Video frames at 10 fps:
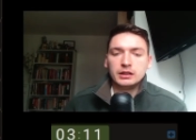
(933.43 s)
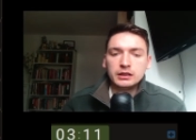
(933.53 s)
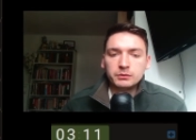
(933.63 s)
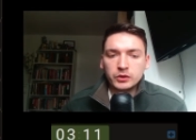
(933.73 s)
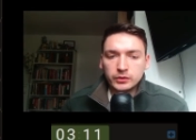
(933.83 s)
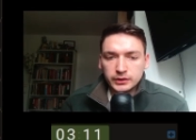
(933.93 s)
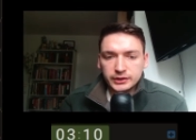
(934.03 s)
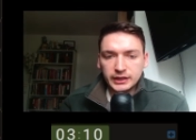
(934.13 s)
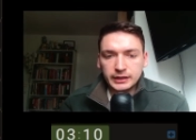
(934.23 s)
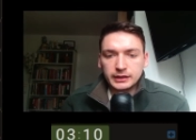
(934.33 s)
But we'll
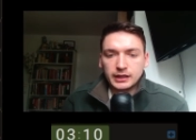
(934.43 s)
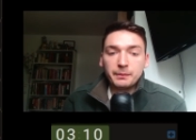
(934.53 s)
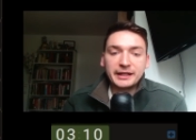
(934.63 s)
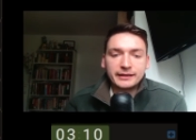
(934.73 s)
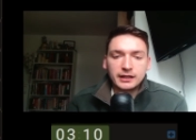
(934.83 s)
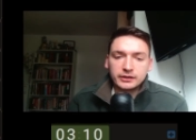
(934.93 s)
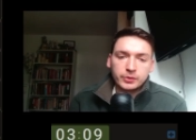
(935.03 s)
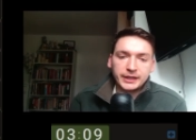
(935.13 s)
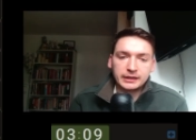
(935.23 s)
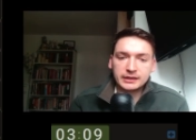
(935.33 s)
see. I mean, that
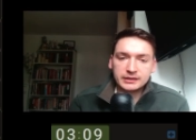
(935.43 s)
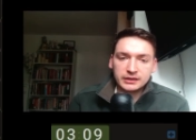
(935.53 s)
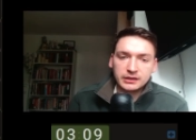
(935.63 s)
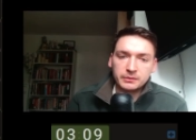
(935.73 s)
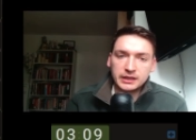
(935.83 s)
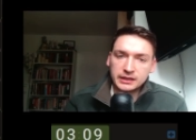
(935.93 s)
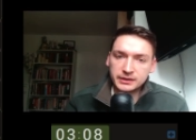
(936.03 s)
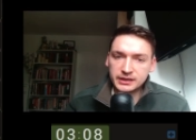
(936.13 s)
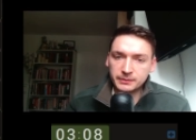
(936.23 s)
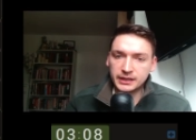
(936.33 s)
queen is a little bit
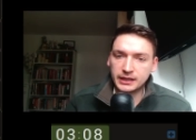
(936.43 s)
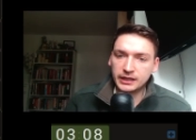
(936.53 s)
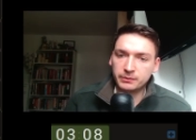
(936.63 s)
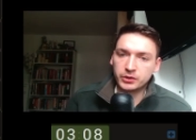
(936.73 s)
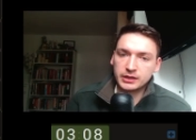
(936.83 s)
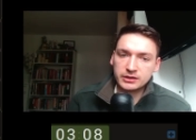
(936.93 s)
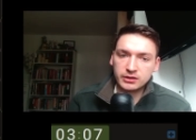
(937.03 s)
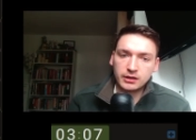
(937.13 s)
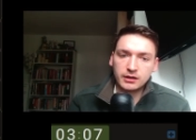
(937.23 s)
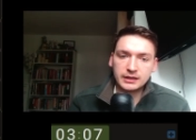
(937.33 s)
intimidating, but as
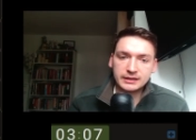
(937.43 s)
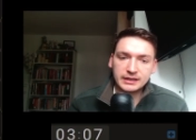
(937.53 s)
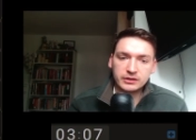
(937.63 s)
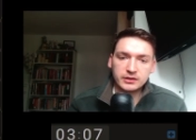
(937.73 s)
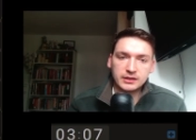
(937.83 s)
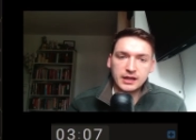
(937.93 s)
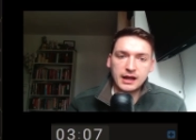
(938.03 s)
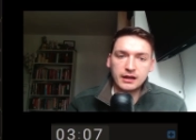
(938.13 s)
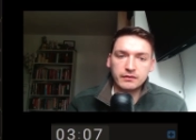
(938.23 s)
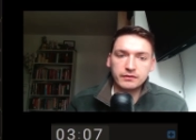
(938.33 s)
long as he doesn't
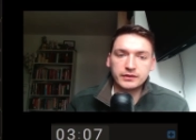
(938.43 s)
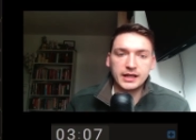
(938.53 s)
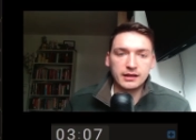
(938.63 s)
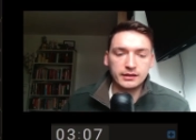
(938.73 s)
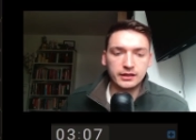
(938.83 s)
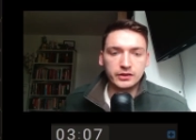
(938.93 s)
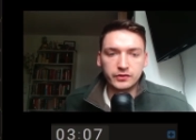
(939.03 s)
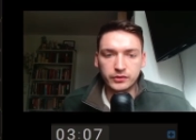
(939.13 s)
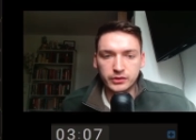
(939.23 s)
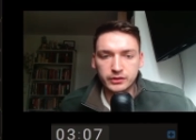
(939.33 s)
have... Yeah,
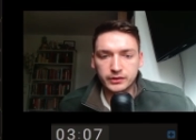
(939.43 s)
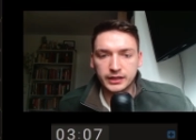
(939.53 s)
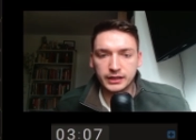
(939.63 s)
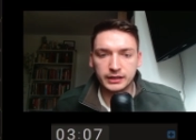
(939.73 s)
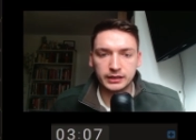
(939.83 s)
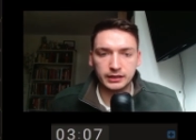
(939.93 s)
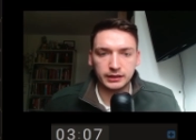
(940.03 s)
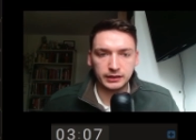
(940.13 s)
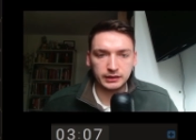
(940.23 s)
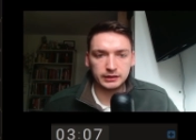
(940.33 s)
h4, okay.
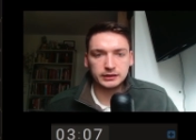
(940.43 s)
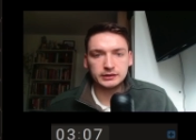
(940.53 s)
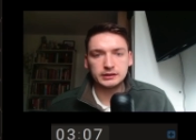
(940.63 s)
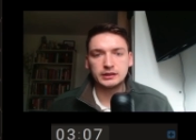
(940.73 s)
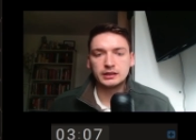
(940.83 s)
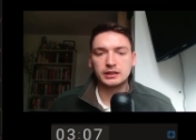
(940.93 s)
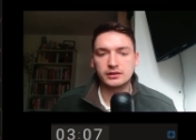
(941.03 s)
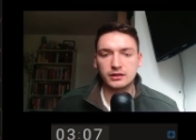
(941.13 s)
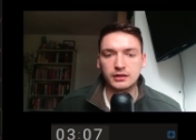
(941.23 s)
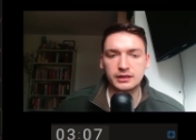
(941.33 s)
As
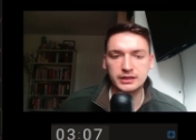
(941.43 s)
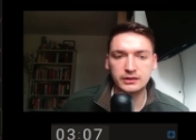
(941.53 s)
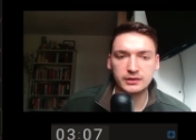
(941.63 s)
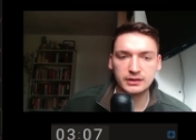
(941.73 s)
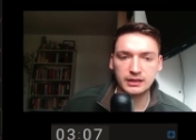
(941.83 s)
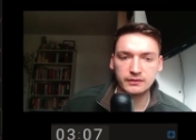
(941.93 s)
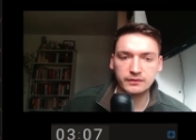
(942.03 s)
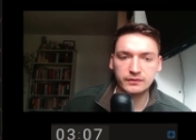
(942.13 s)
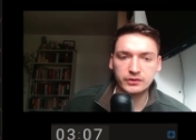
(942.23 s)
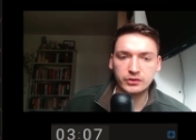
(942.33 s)
long as he doesn't
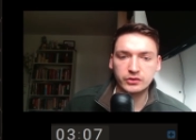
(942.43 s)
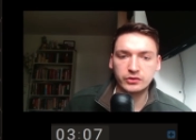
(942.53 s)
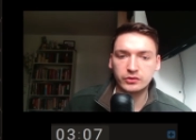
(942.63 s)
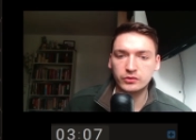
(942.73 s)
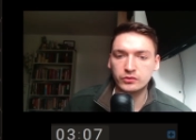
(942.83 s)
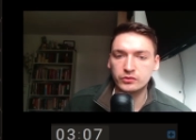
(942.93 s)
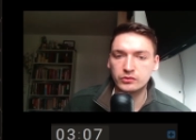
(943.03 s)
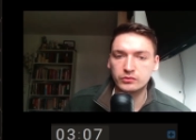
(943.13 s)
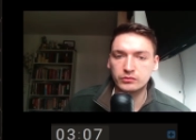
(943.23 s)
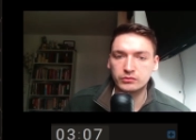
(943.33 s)
have
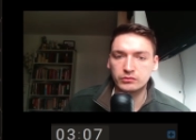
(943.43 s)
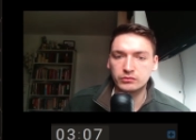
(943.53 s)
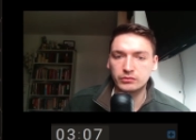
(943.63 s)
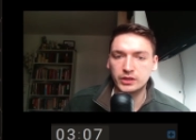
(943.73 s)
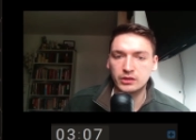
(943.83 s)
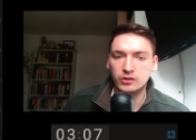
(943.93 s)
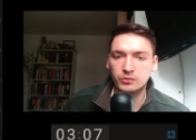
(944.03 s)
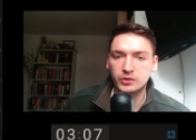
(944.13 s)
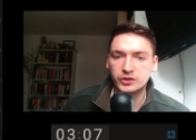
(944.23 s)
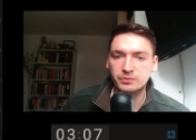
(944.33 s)
too, you know,
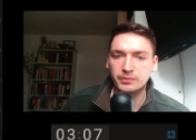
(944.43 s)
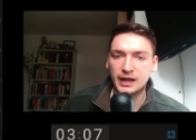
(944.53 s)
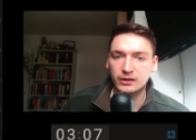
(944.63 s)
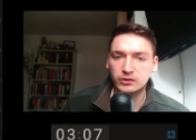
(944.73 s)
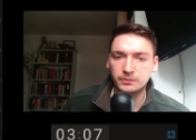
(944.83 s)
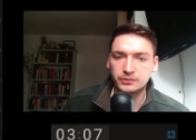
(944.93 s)
much backup,